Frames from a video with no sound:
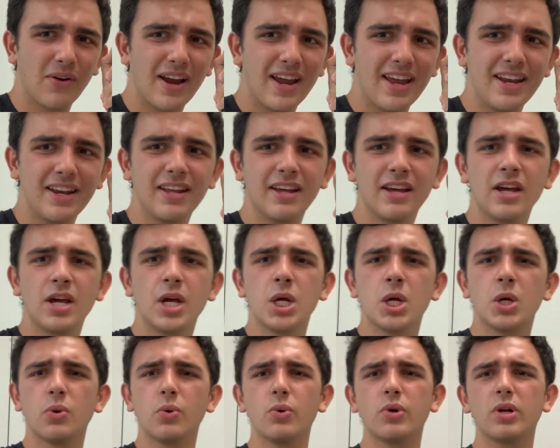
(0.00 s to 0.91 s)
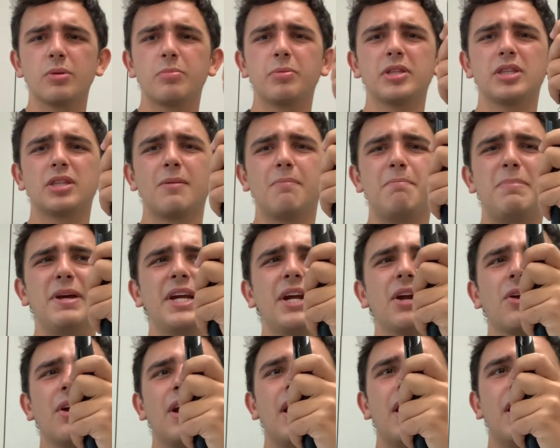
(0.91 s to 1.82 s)
end. We want to put the
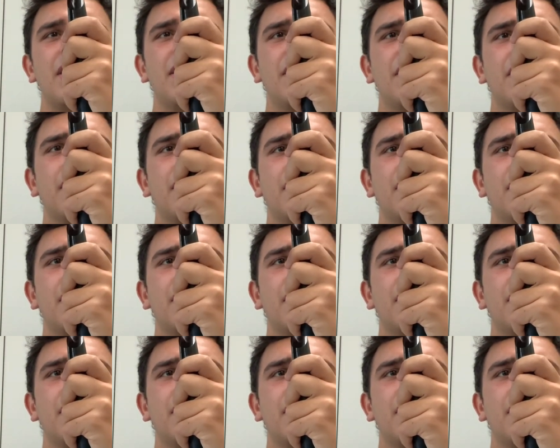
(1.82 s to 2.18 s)
bigger end